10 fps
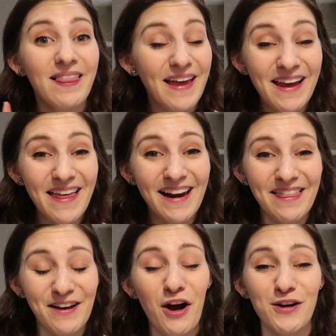link that in
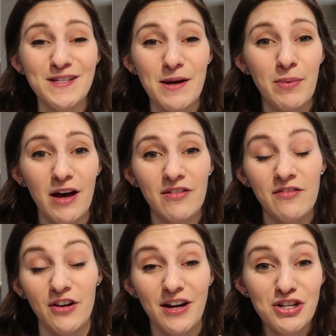the cards above if
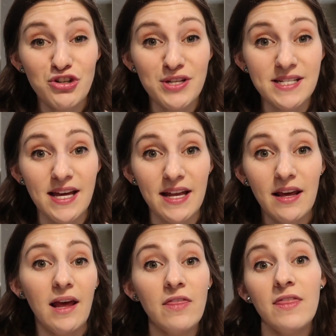you're interested.
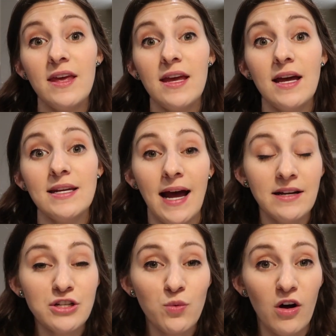In the 9
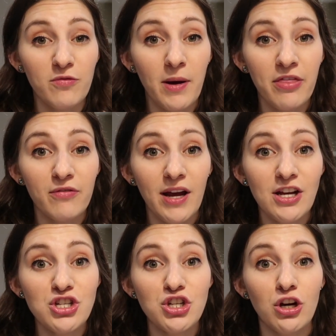to 12 month
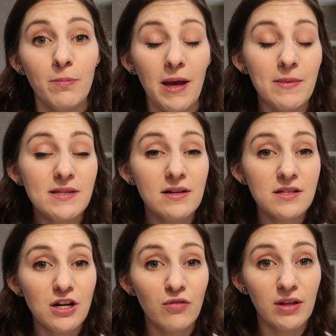range, your baby's gonna
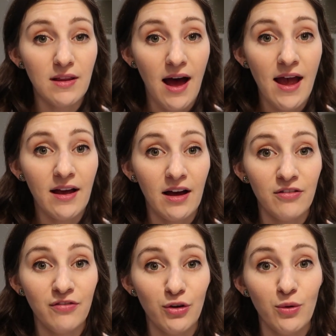start relying
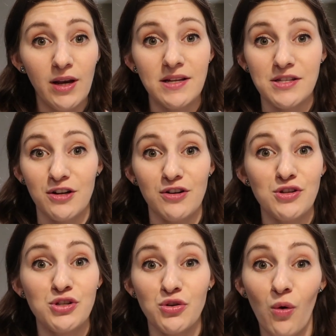on food as their
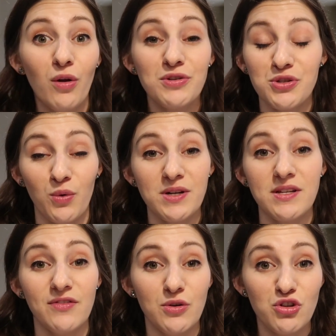sole source
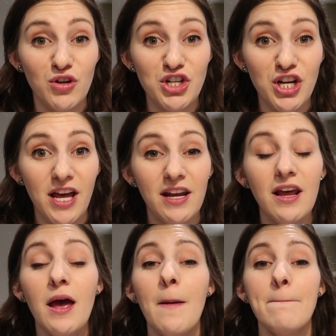of nutrition,
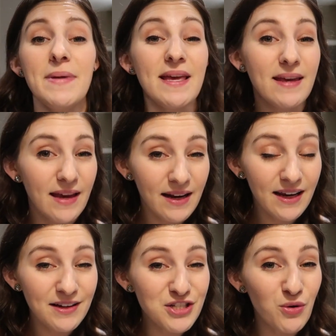
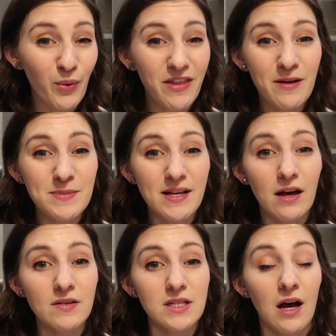beginning to wean
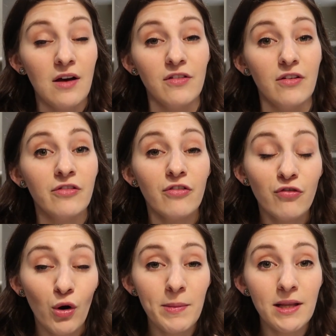themselves off of
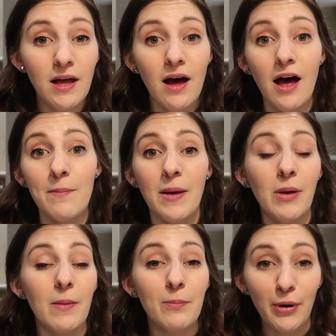formula,
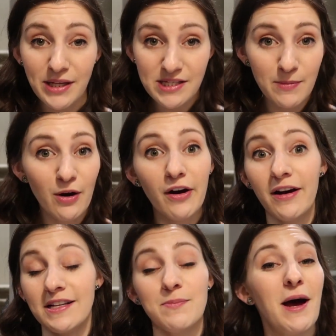maybe breast
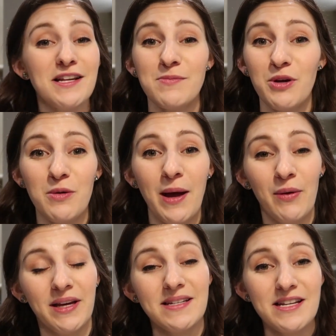milk. It's possible you might
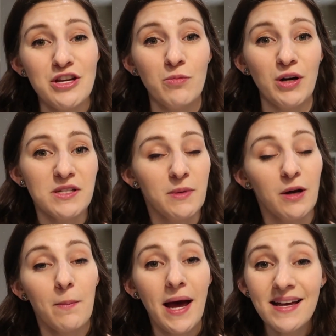want to continue breast milk
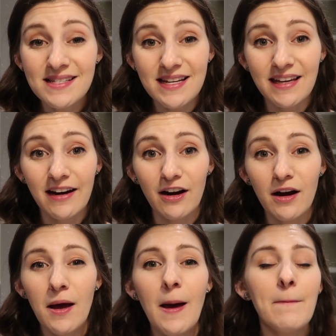past a year,
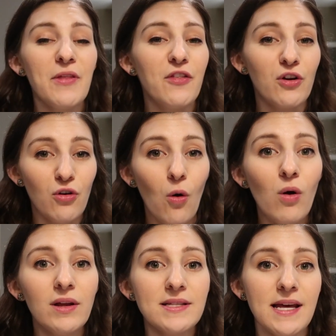but the
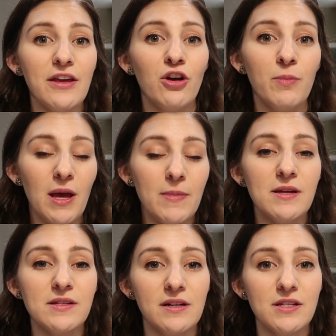goal is that your baby
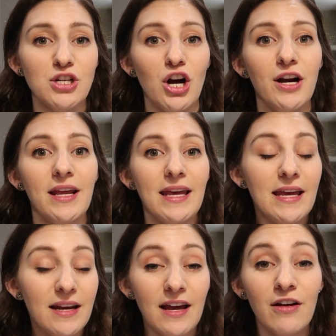is going to start
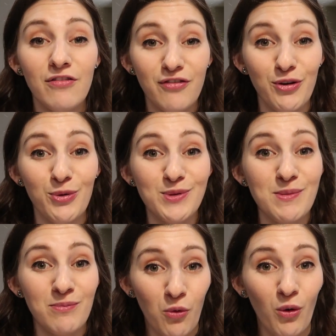eating foods
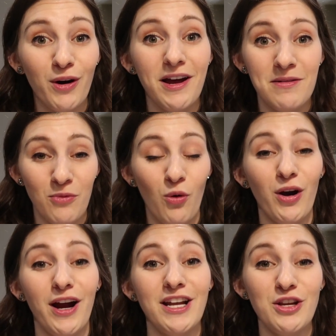more and
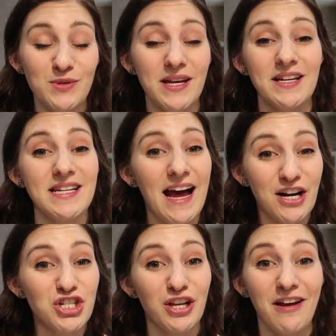more and using it to
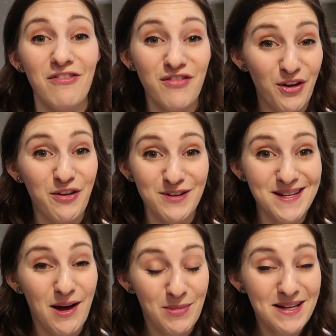actually fill their
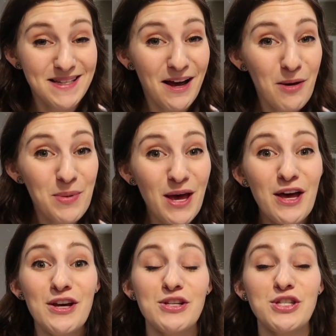tummies up.
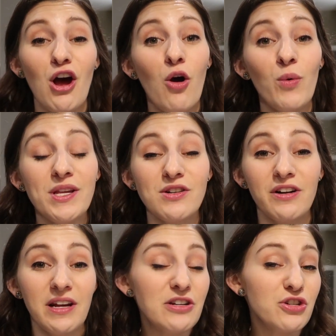So we
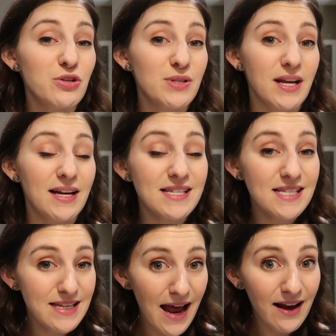started introducing a
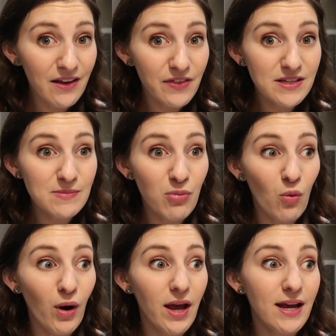snack at this
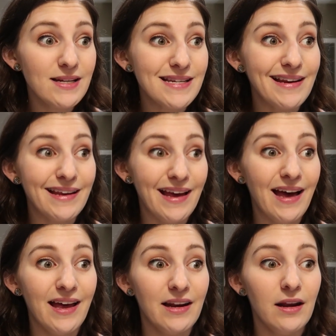point, and
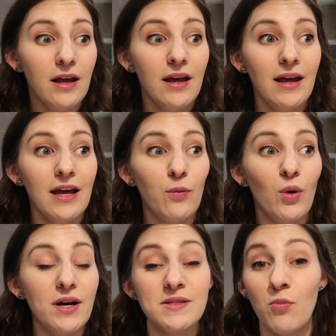again, it
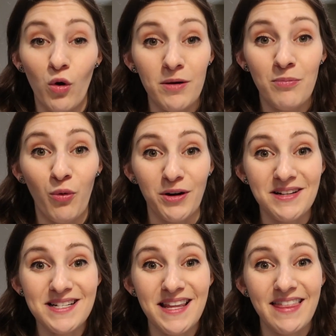was more
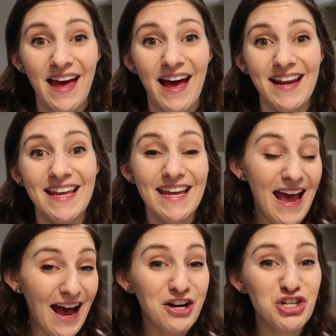important that he
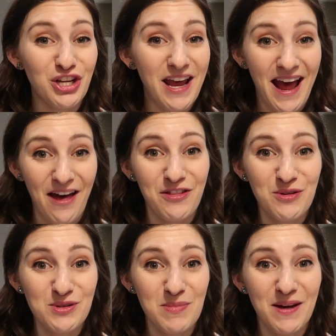actually had
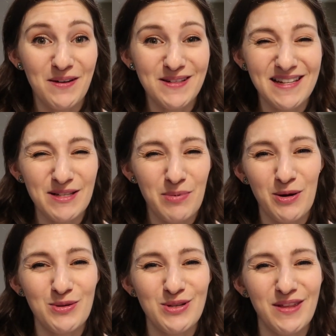those meals as
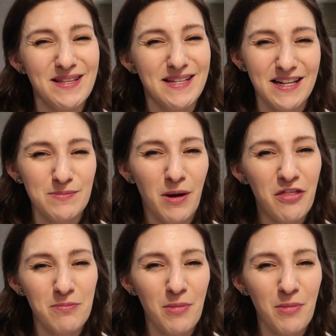opposed to the 6-month